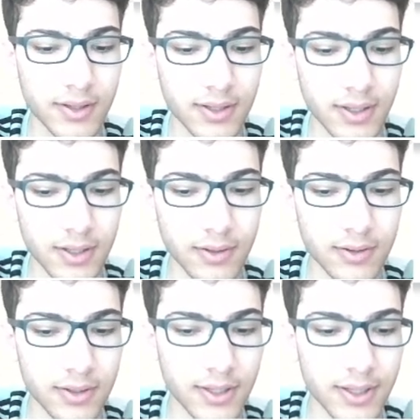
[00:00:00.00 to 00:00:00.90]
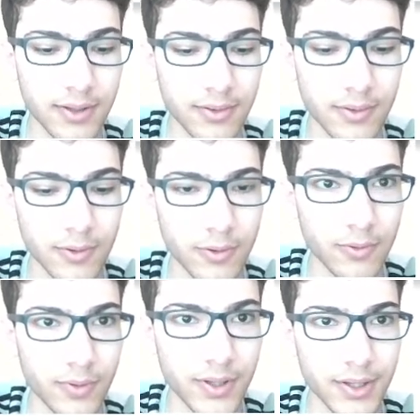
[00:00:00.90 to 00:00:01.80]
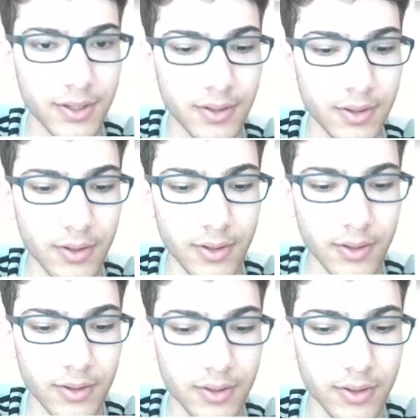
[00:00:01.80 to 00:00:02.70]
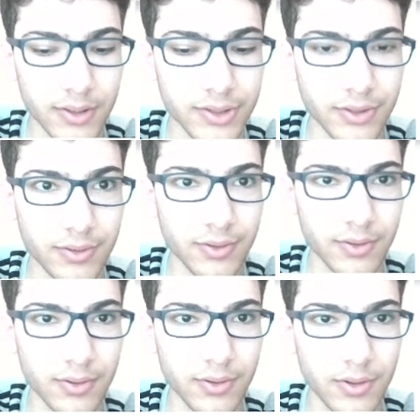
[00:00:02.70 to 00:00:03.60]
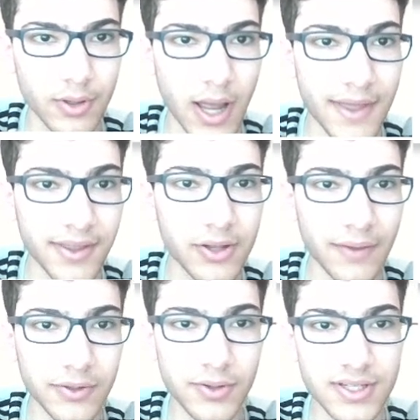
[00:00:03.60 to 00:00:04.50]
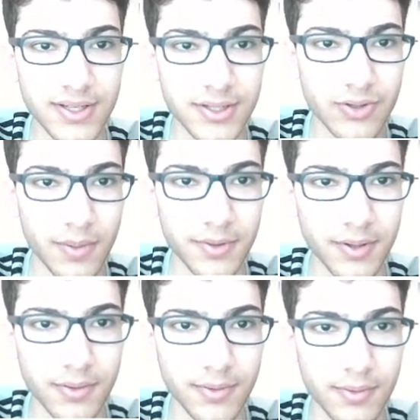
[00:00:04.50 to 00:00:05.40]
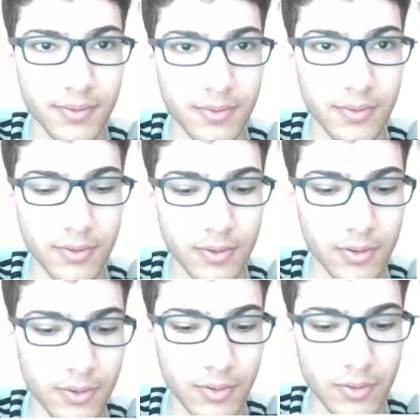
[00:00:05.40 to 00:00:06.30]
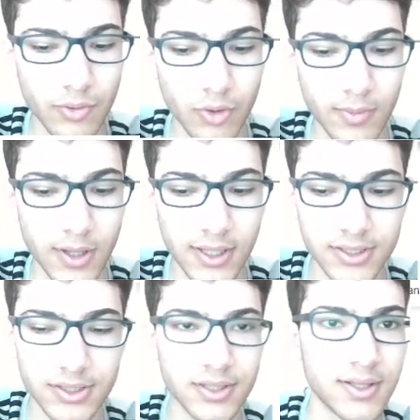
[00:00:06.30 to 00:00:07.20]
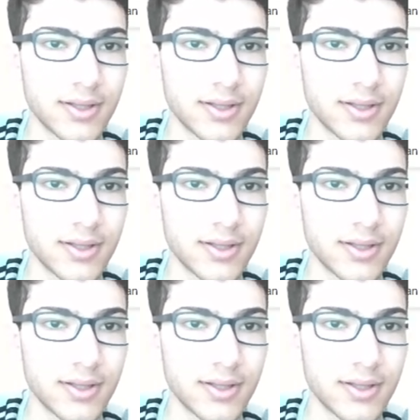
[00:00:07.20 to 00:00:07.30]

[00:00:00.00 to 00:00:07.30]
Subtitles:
can collide with a collision. I think you have to do this in the script. Roblox.